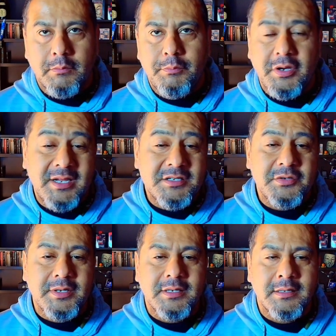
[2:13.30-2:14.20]
put
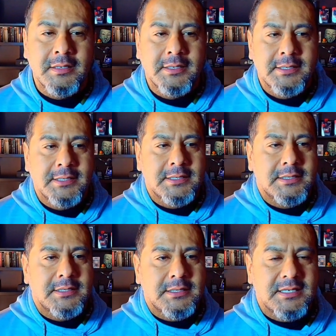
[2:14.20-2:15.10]
into it
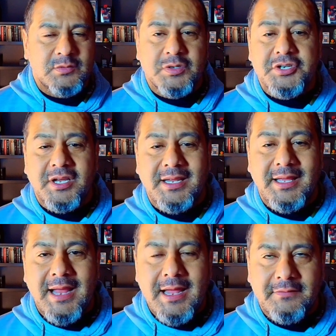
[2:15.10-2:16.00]
is what you're going to
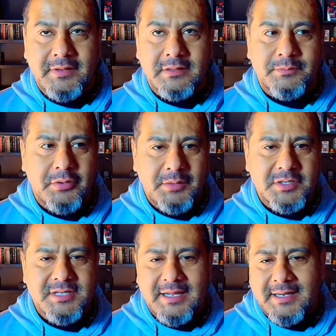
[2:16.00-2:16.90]
get out of it, pretty
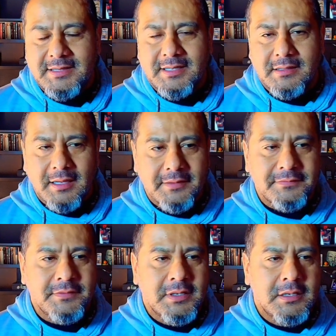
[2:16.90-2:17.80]
much like anything in
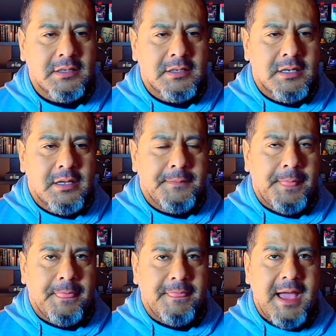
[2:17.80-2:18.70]
life.
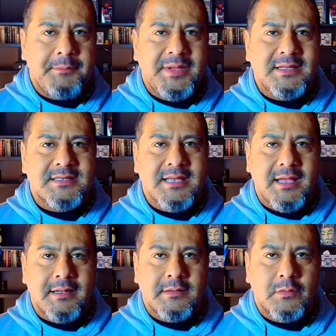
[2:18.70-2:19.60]
That being
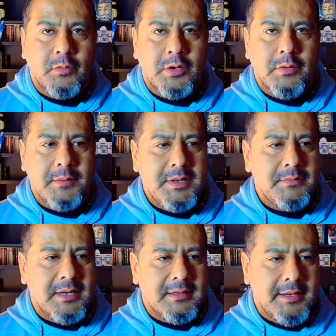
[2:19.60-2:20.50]
said, what do I mean
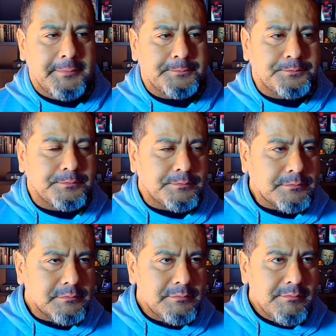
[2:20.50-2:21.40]
by that?
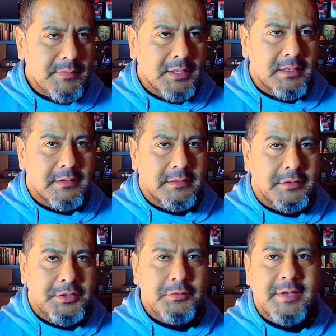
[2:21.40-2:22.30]

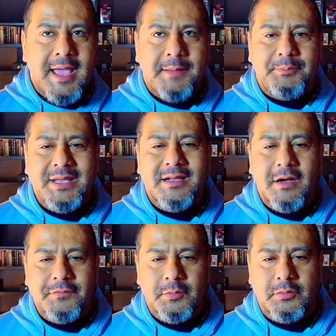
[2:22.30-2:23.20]
You can't be
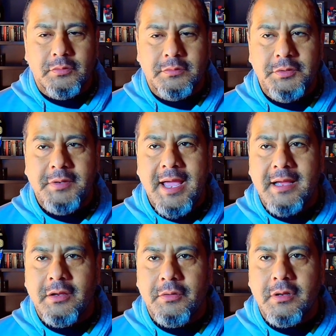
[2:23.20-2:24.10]
comfortable. You
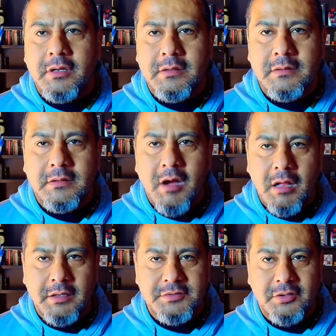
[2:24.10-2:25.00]
can't go to
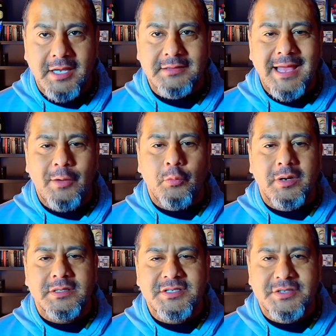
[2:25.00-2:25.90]
college or get that
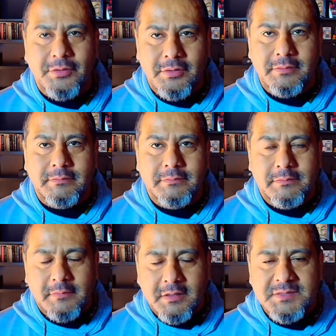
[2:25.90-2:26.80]
one cert.
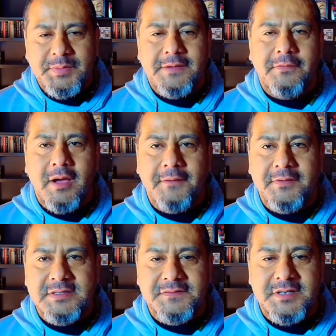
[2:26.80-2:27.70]
I'll speak for
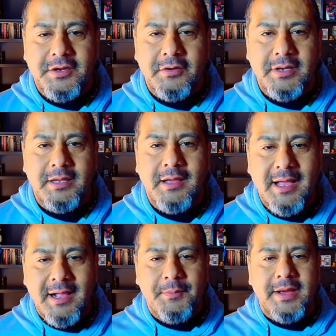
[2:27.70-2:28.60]
offensive security. I
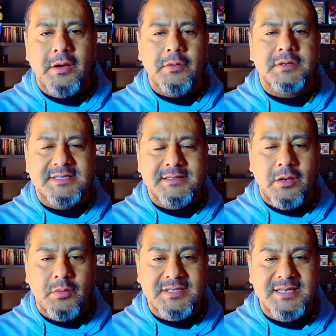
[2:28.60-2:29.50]
got my
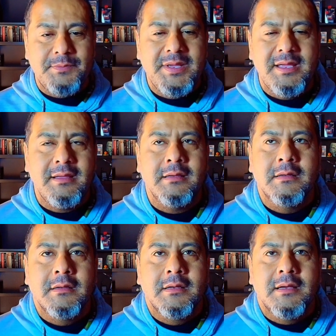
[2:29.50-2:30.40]
OSCP.
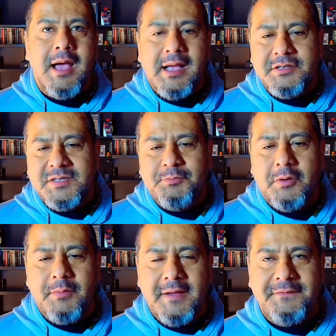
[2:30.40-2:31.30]
I can just
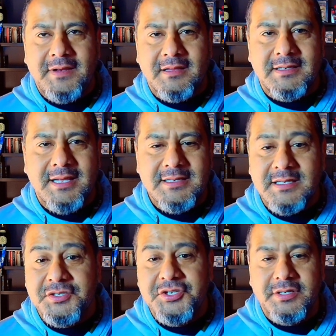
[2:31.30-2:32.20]
put my feet on the desk
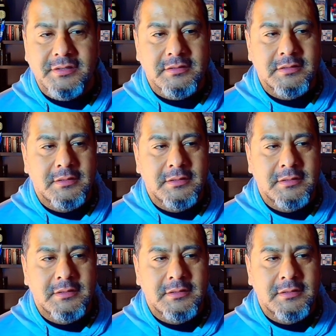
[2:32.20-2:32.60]
and chill.